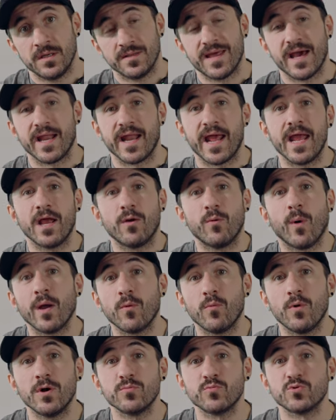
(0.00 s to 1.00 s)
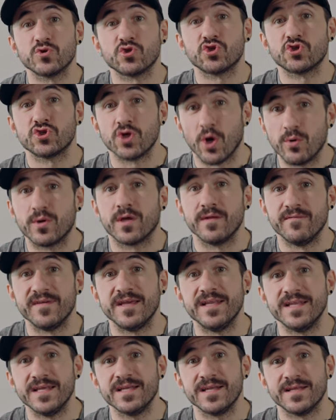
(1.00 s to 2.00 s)
That egg white one was so
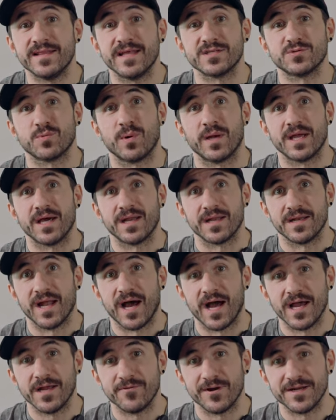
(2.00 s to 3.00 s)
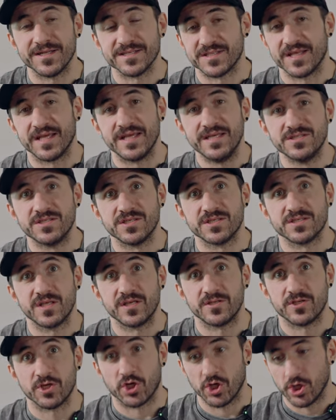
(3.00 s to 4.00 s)
convenient, and that's why I got a nine, right? It's the easiest
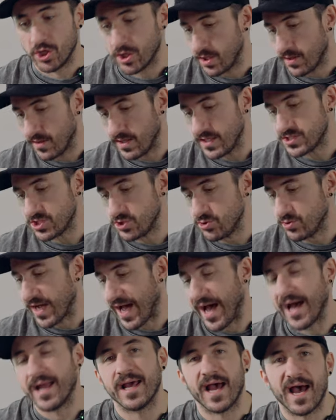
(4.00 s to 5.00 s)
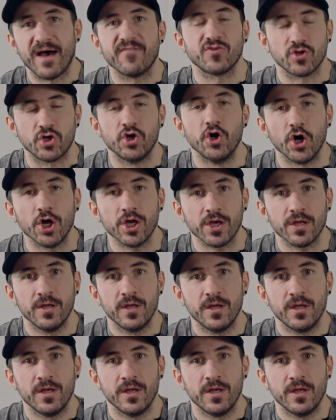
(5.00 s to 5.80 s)
thing to cook. This you kind of have to cook.